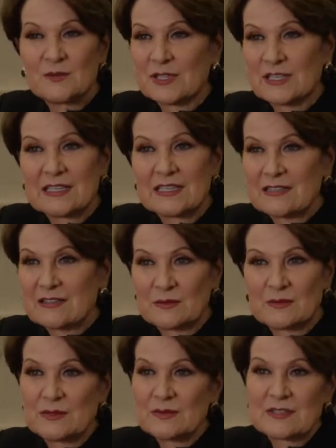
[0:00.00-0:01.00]
really is the
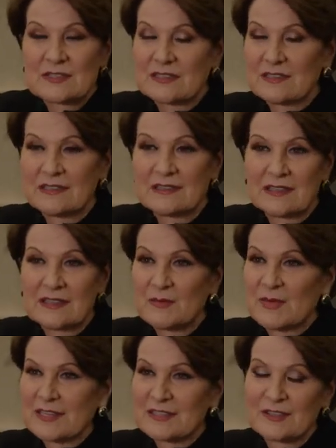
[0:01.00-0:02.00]
roots and the
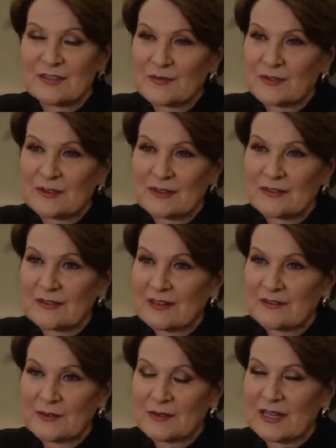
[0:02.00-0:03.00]
basis for